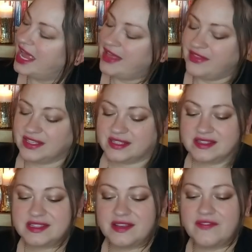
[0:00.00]
and this
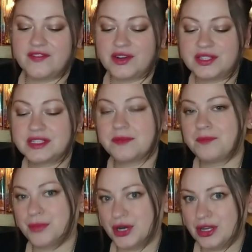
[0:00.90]
is the first
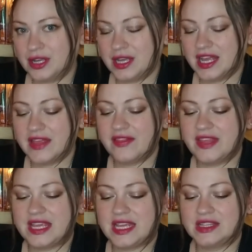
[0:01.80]
book
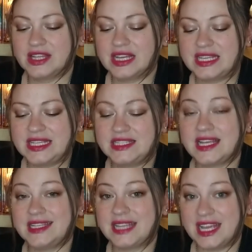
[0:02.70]
in the Lucky
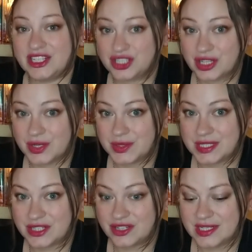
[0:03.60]
Santangelo
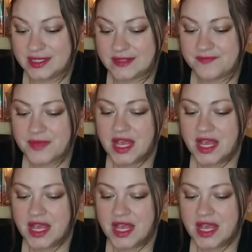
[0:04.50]
series.